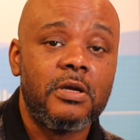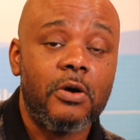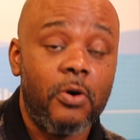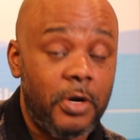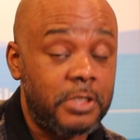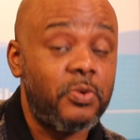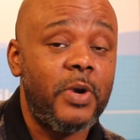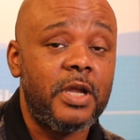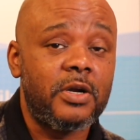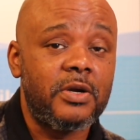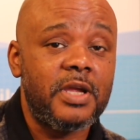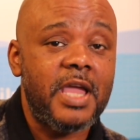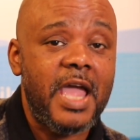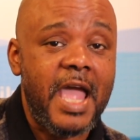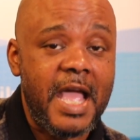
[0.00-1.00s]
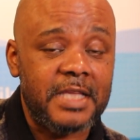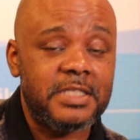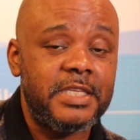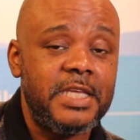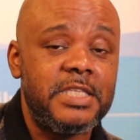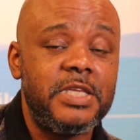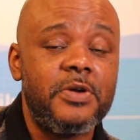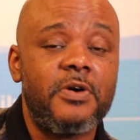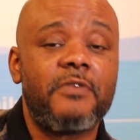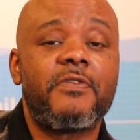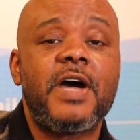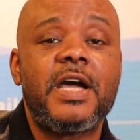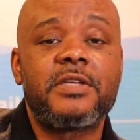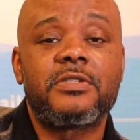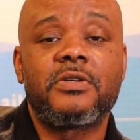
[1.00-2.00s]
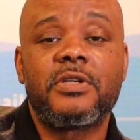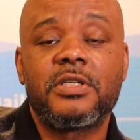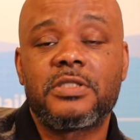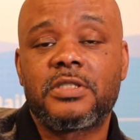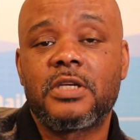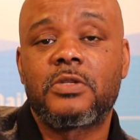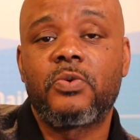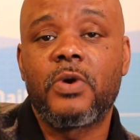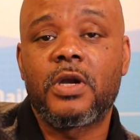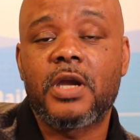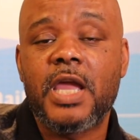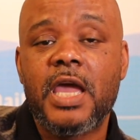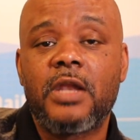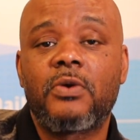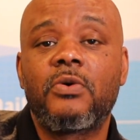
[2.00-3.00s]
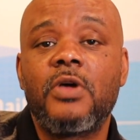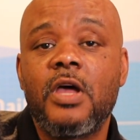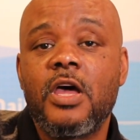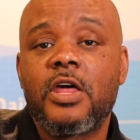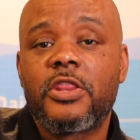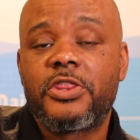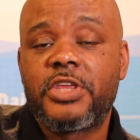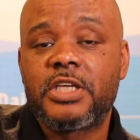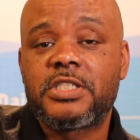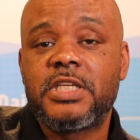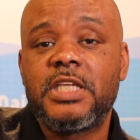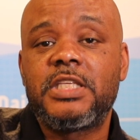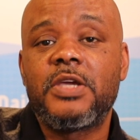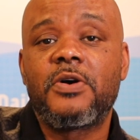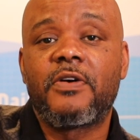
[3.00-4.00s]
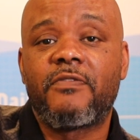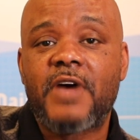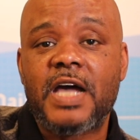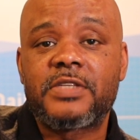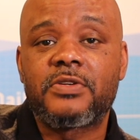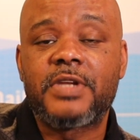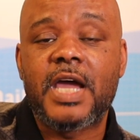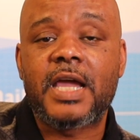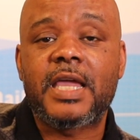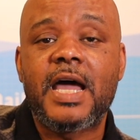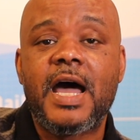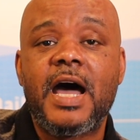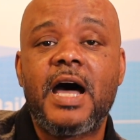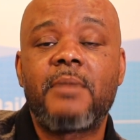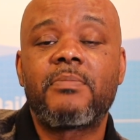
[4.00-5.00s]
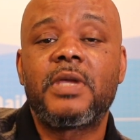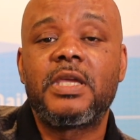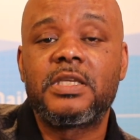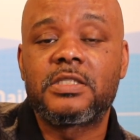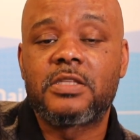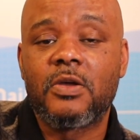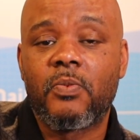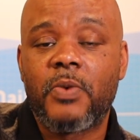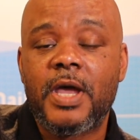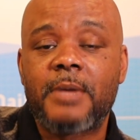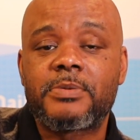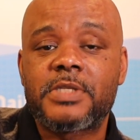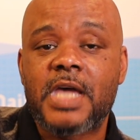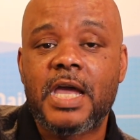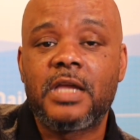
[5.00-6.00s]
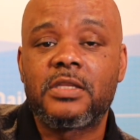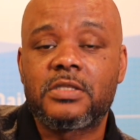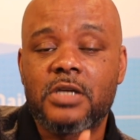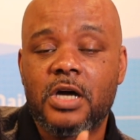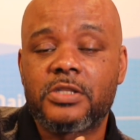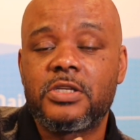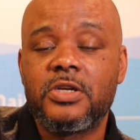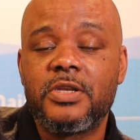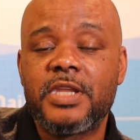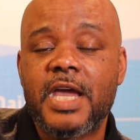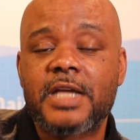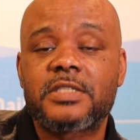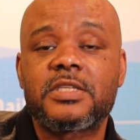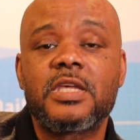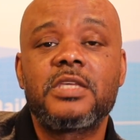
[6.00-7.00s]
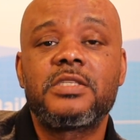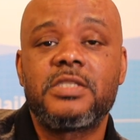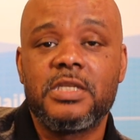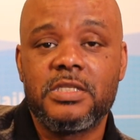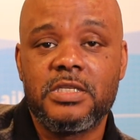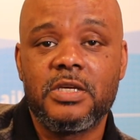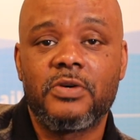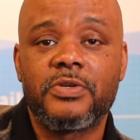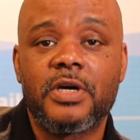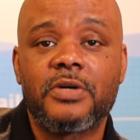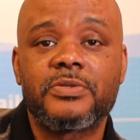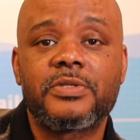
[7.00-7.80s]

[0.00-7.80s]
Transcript: on Twitter at CTO Advisor is the Twitter handle. TheCTOAdvisor.com is the website. Talk to you next CTO Dose.